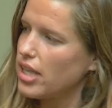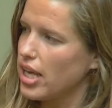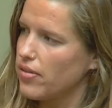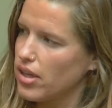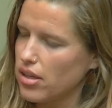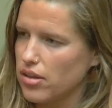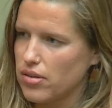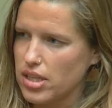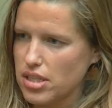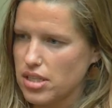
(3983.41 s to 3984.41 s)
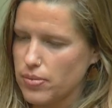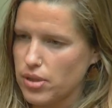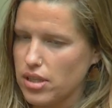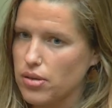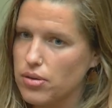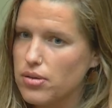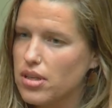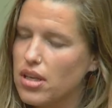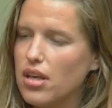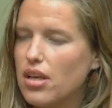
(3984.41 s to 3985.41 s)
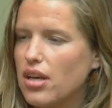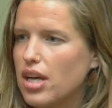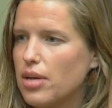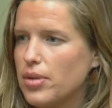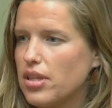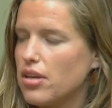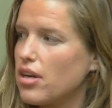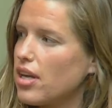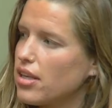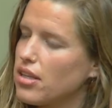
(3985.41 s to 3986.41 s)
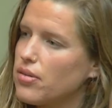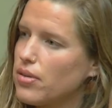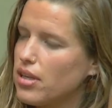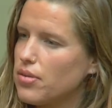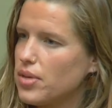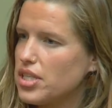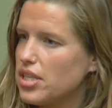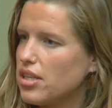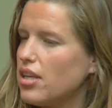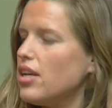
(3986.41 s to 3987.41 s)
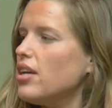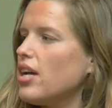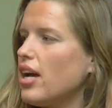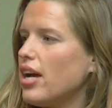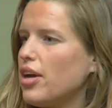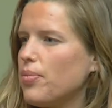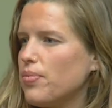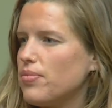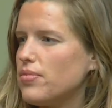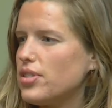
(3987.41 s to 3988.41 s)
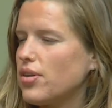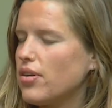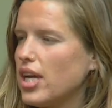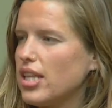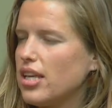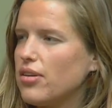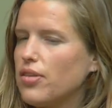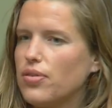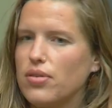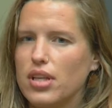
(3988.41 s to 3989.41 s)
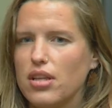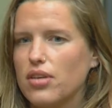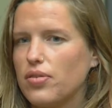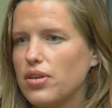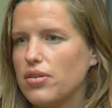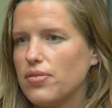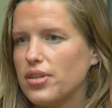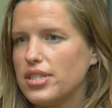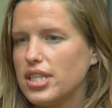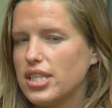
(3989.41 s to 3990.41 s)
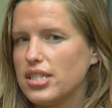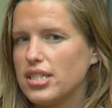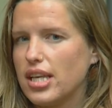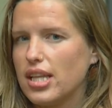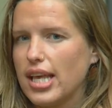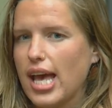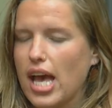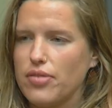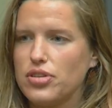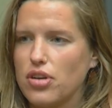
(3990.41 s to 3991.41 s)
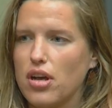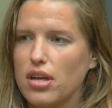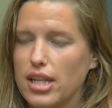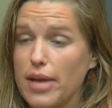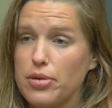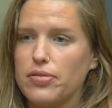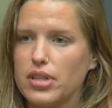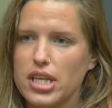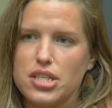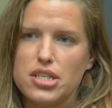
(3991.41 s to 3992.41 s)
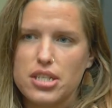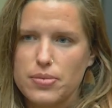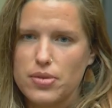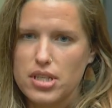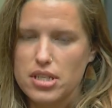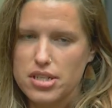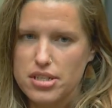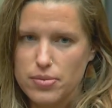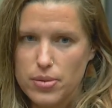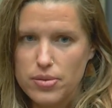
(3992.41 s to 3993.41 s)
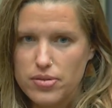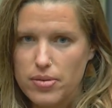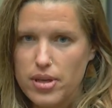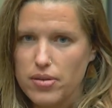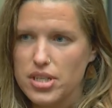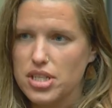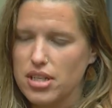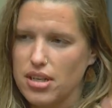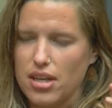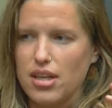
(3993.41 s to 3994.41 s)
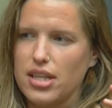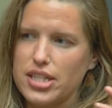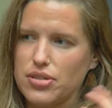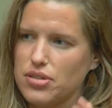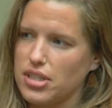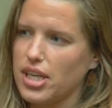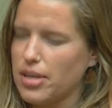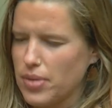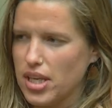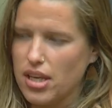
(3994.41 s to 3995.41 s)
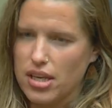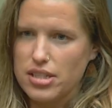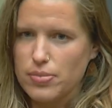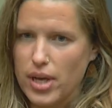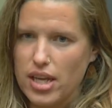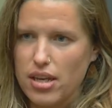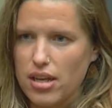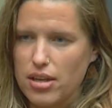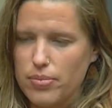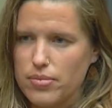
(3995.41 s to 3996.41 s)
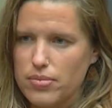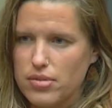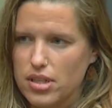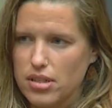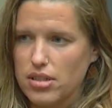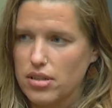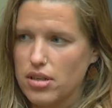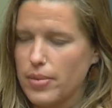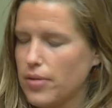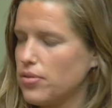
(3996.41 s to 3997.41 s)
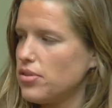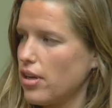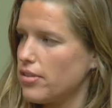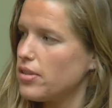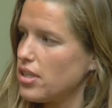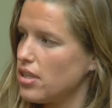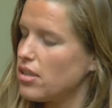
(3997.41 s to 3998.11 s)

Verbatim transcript: They have like a good relationship with the Karuk um, and the Yurok in the, in the region. Um, so I think if you can look for universities that like have strong collaborative relationships with indigenous peoples from that region, that's usually going to be a good spot um, to, to learn about food sovereignty.